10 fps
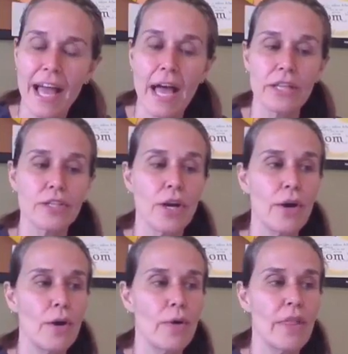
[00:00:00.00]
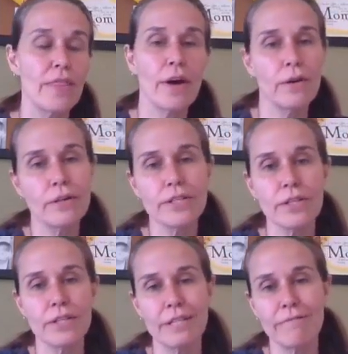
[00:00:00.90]
So those
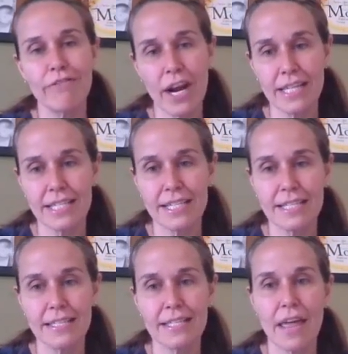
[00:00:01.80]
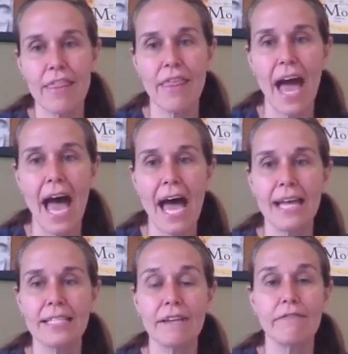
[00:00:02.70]
are some phrases
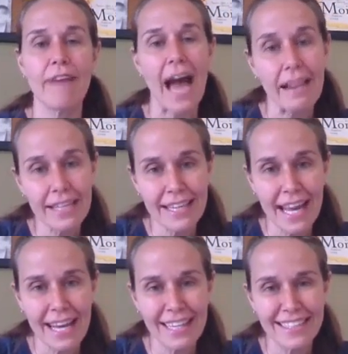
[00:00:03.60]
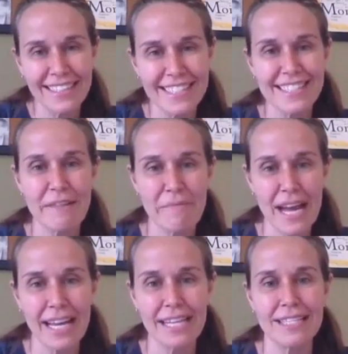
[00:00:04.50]
that validate
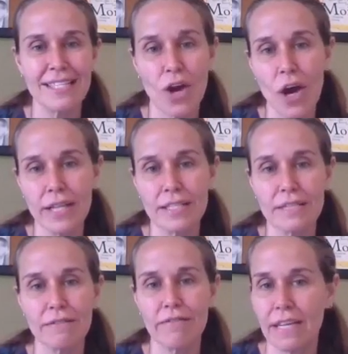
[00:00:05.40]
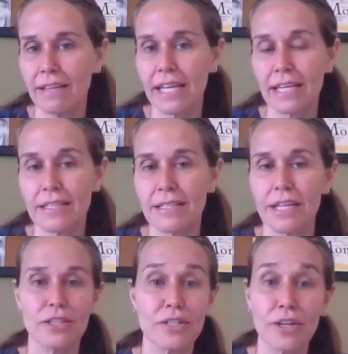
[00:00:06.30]
somebody's thoughts, feelings,
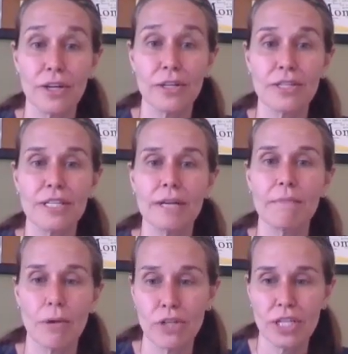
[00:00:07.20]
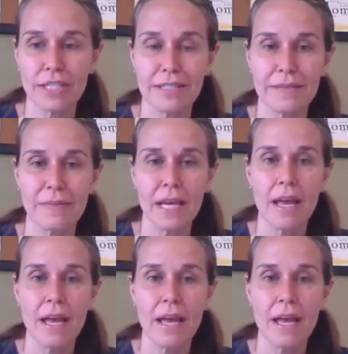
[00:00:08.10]
concerns, emotions.